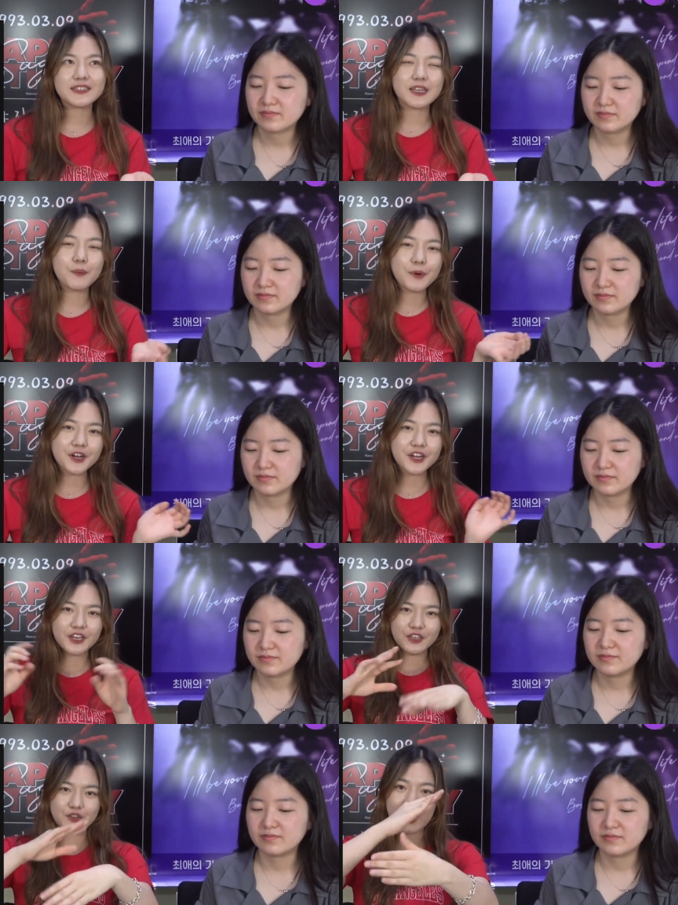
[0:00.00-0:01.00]
Speaker 1: summer,
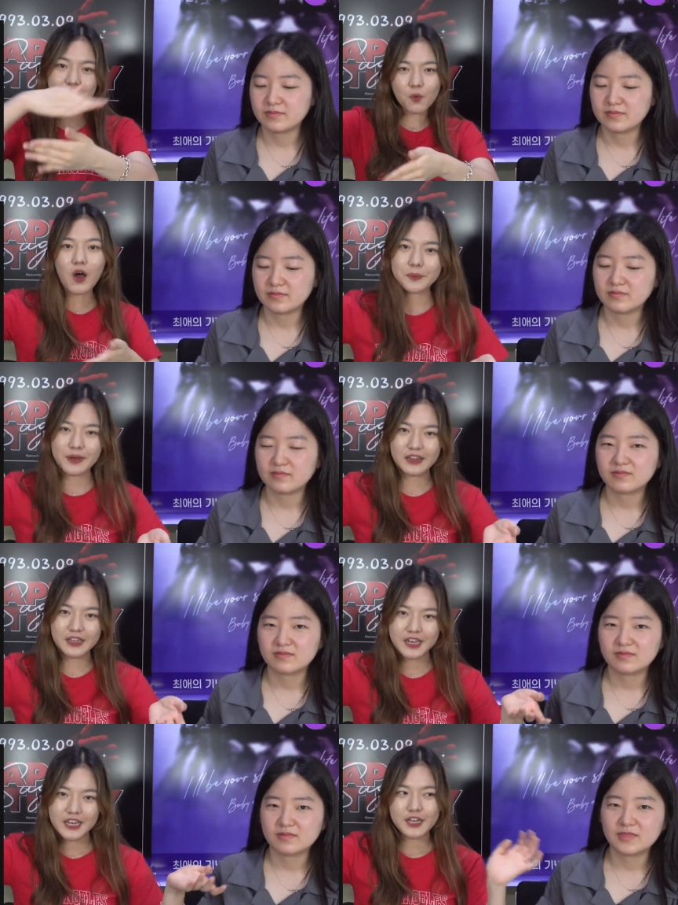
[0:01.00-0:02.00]
you cut a
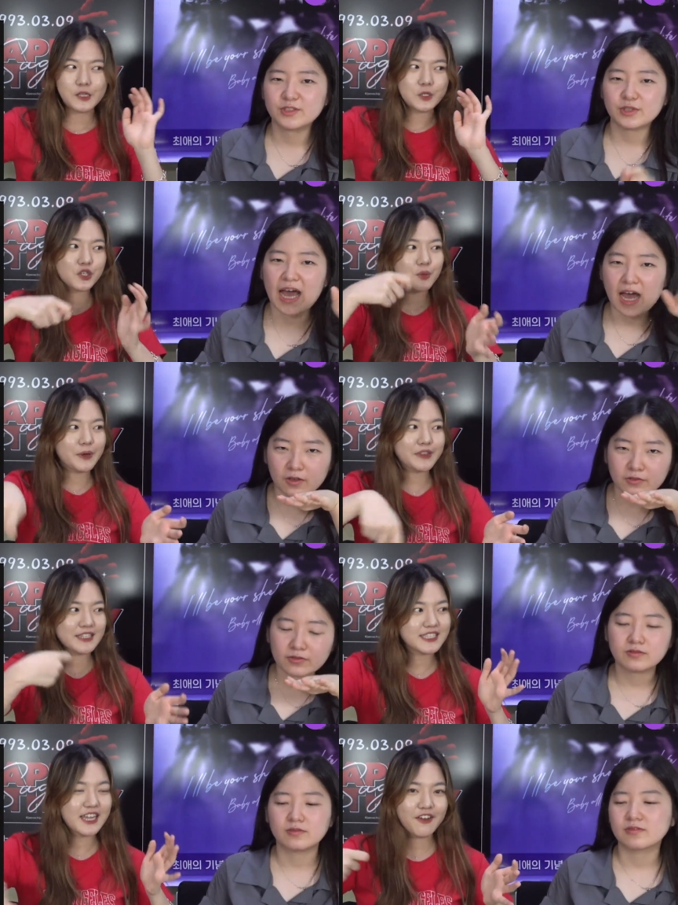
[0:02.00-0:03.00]
watermelon and you scoop out the
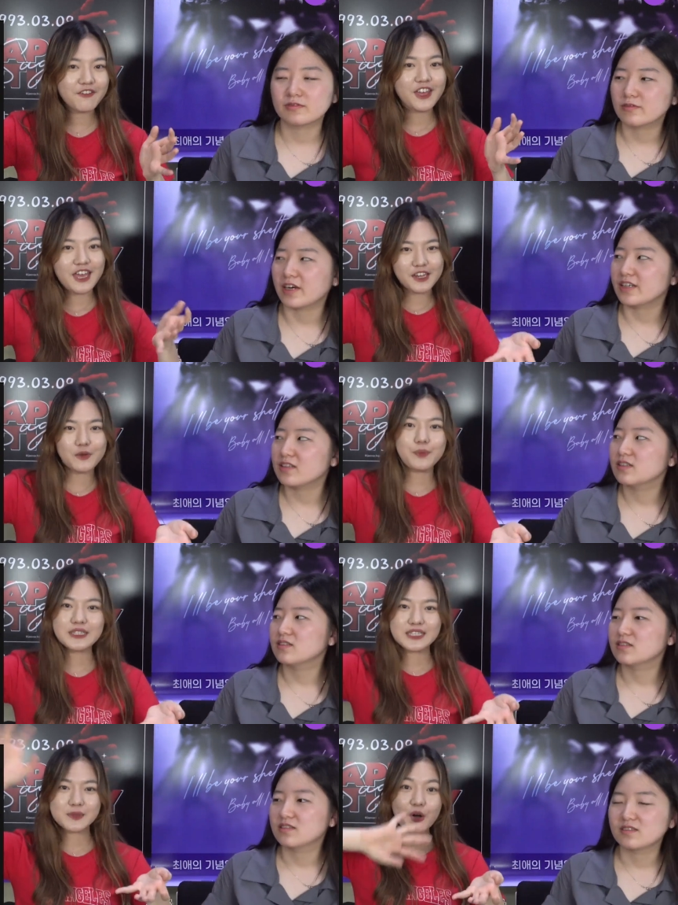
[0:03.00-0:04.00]
stuff, and you
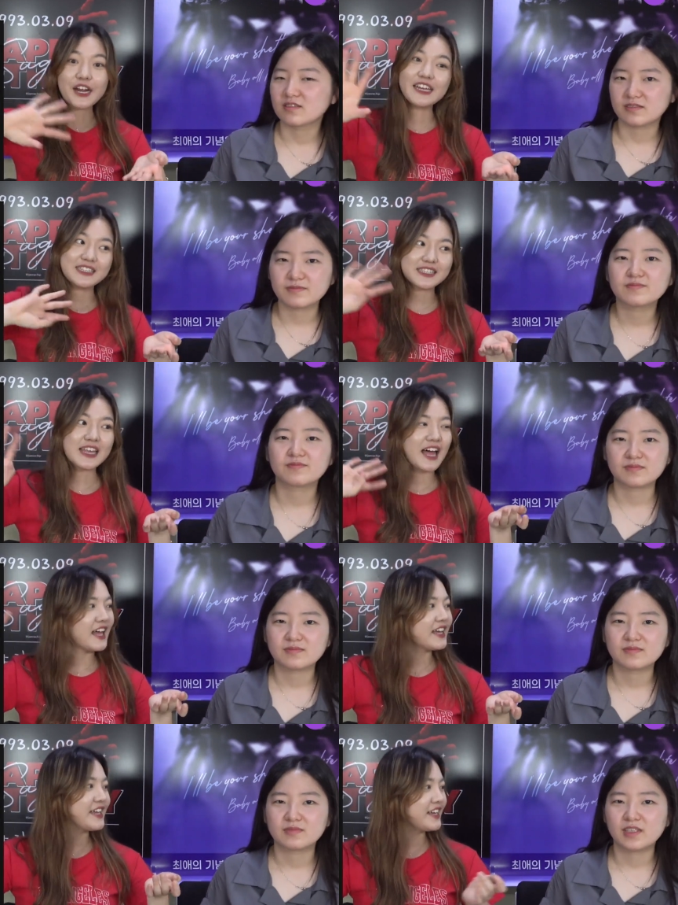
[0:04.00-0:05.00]
put Sprite
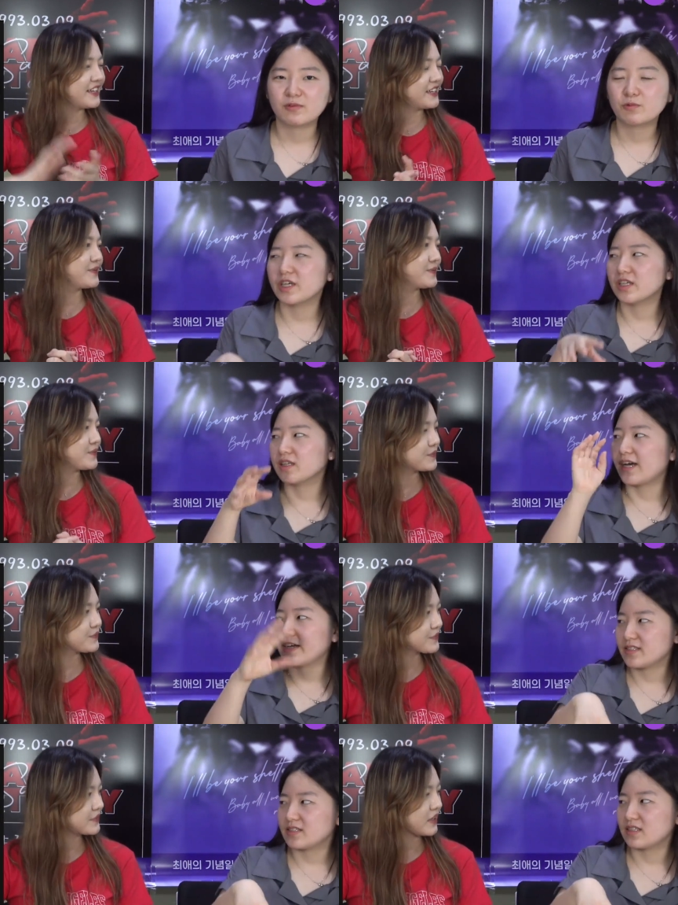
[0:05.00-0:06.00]
inside. With
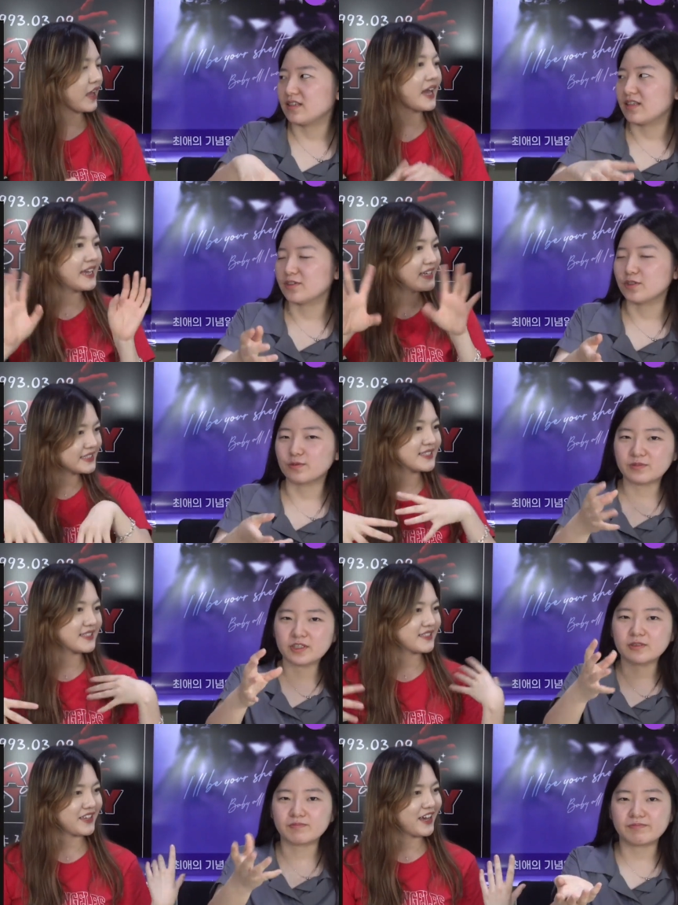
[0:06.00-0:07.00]
ice,
Speaker 2: and then you
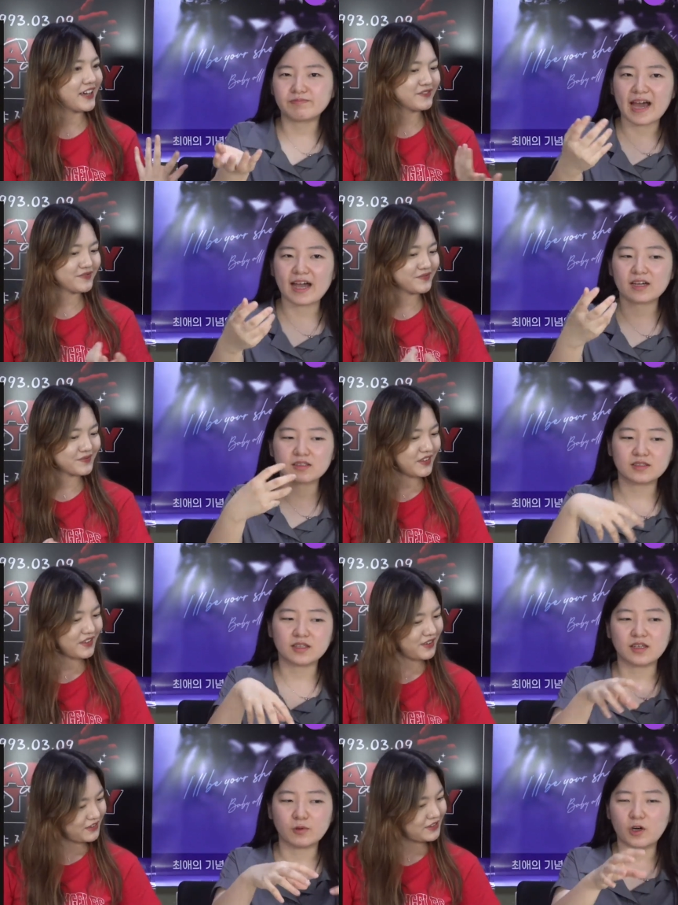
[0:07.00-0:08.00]
put back the
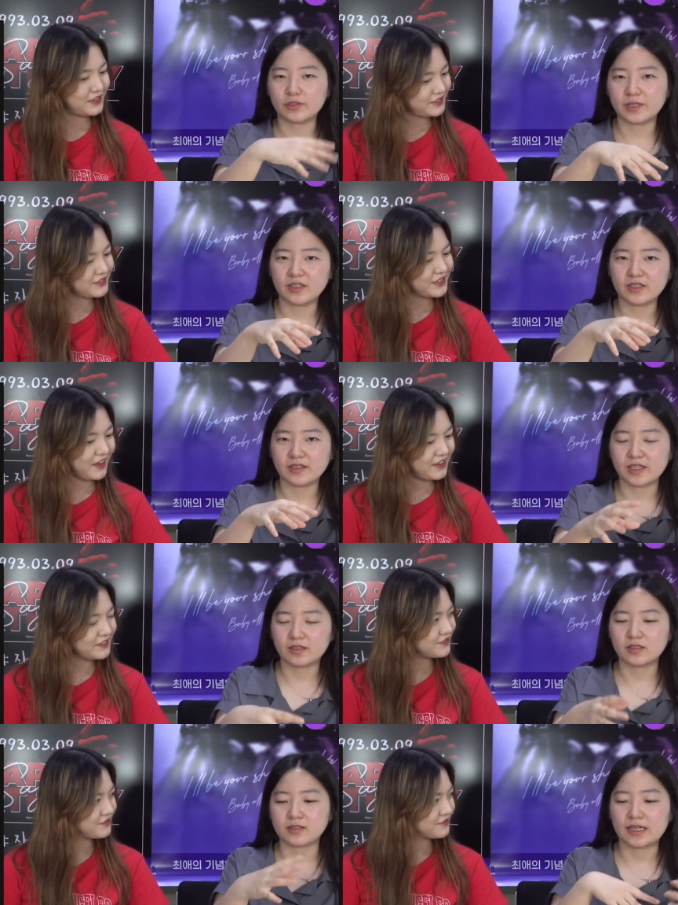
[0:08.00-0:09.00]
watermelon
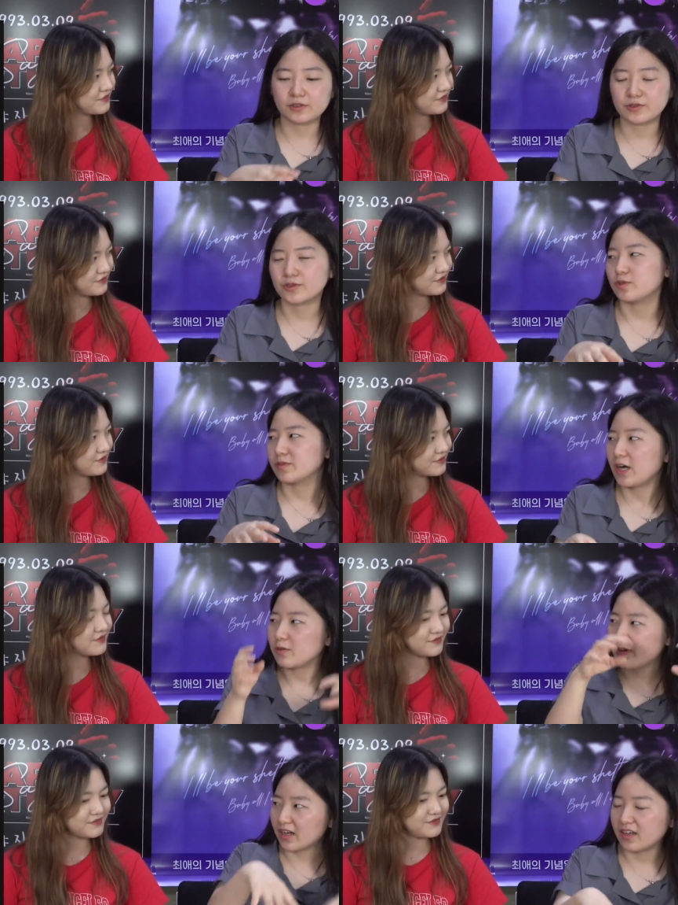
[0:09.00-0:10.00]
like that you scooped
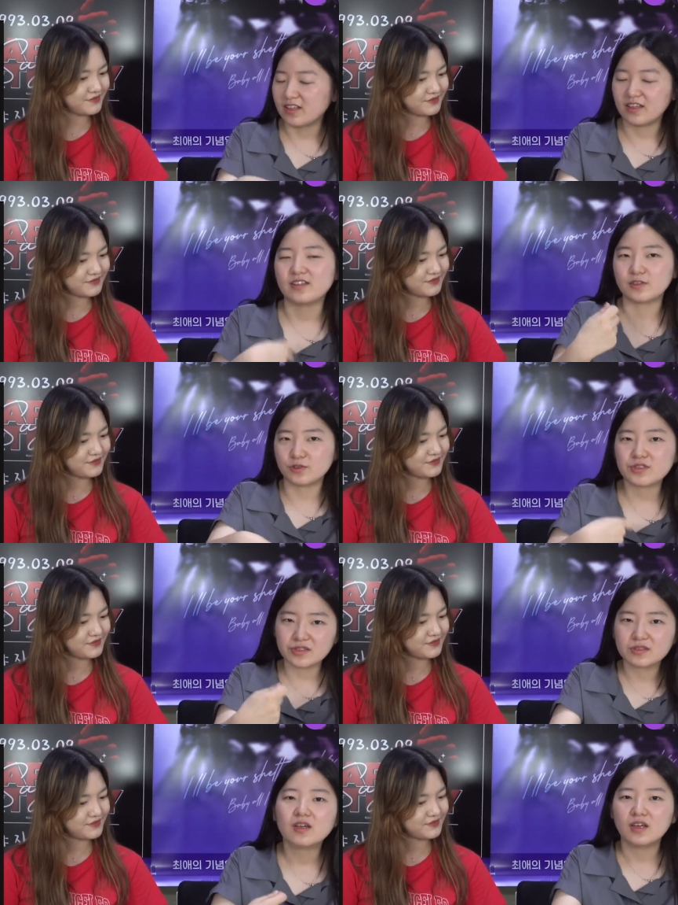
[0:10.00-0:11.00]
out back in it, then you
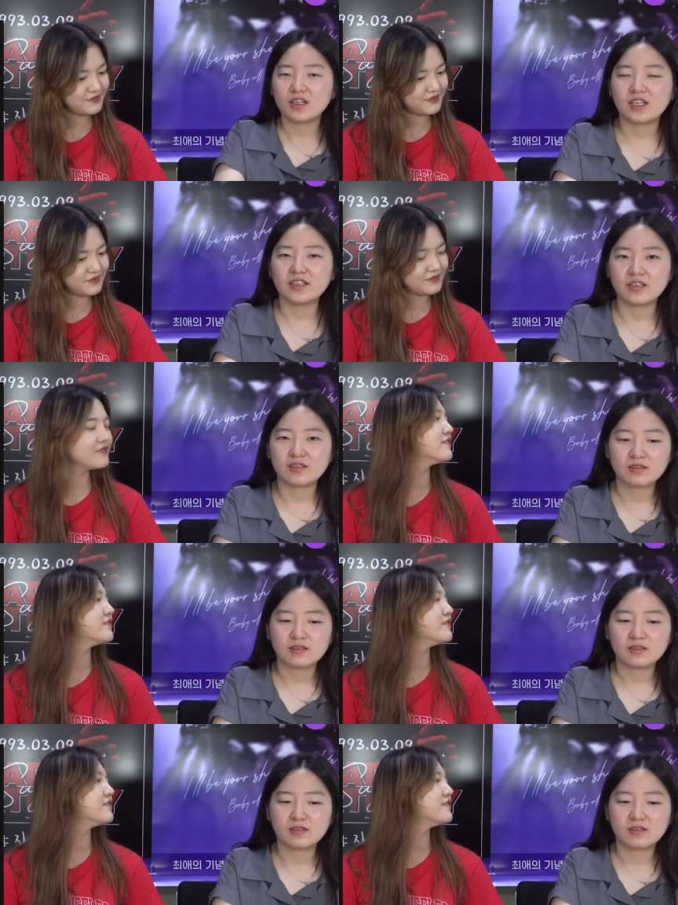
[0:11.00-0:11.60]
just eat it,